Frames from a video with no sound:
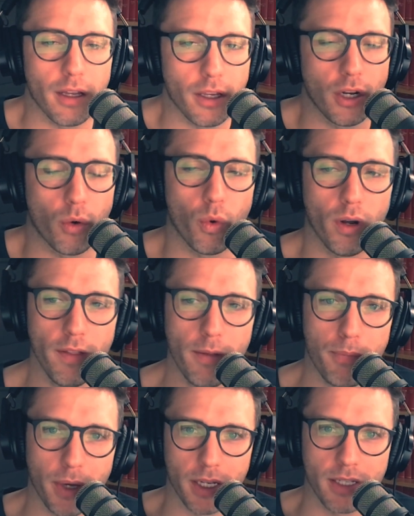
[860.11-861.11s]
one of the
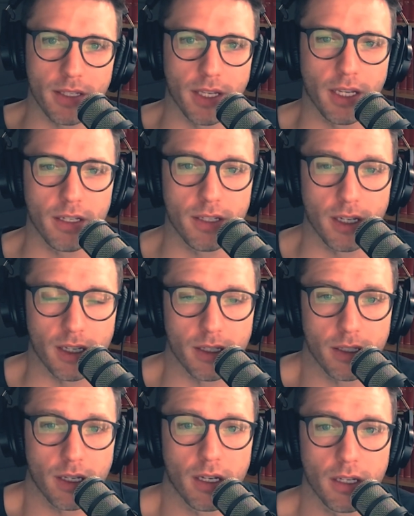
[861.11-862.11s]
biggest things
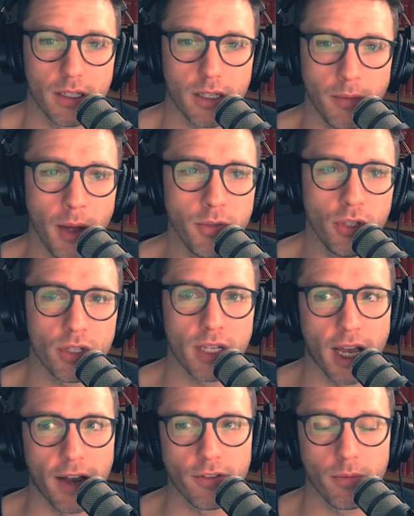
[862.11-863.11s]
is sometimes you just
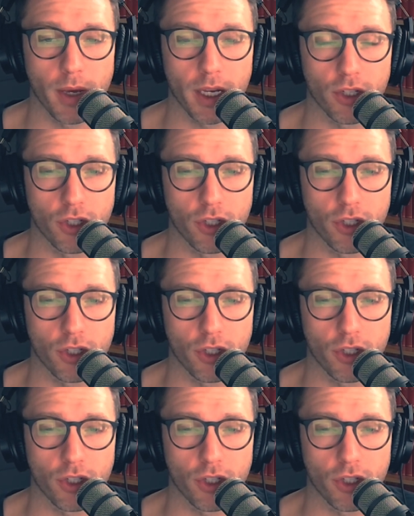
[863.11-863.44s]
have to make a